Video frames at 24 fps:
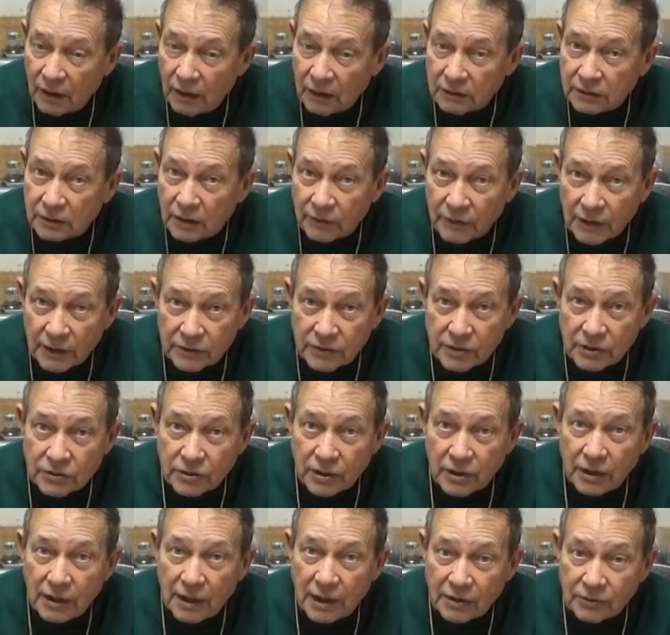So this is
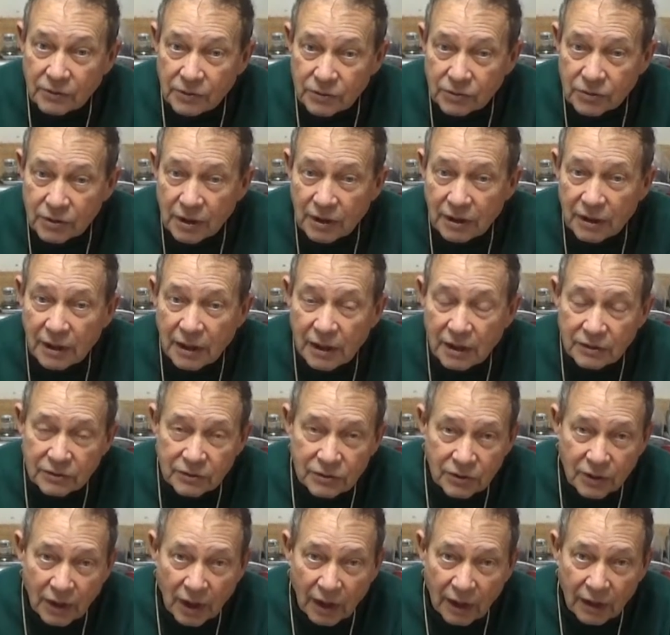an interesting
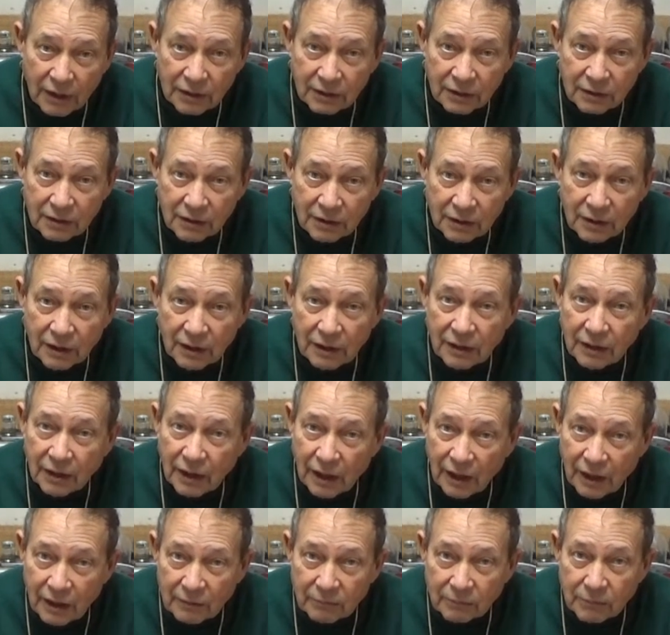insight in
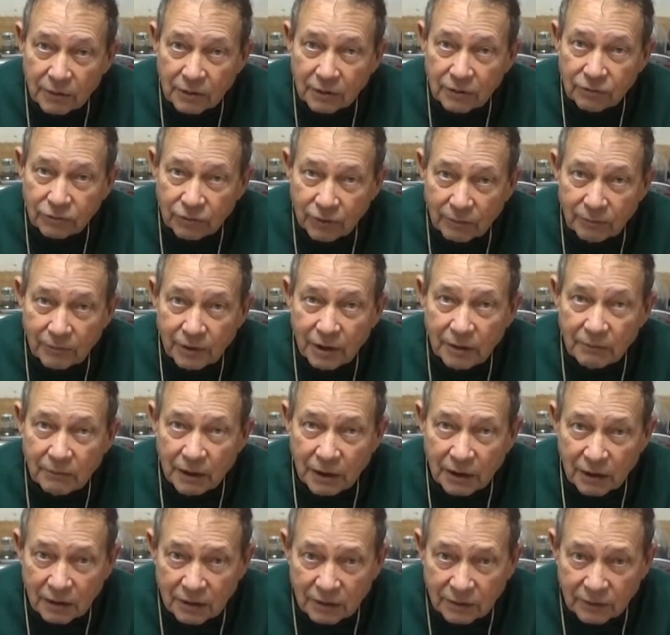amber from the
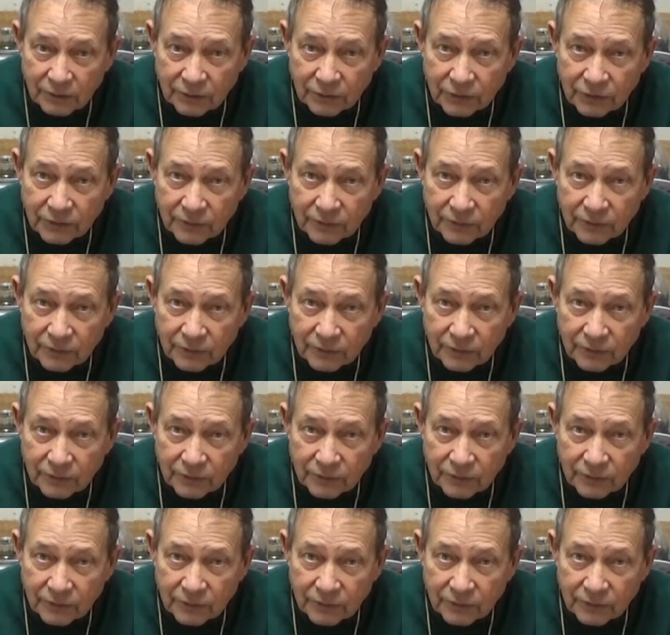Americas.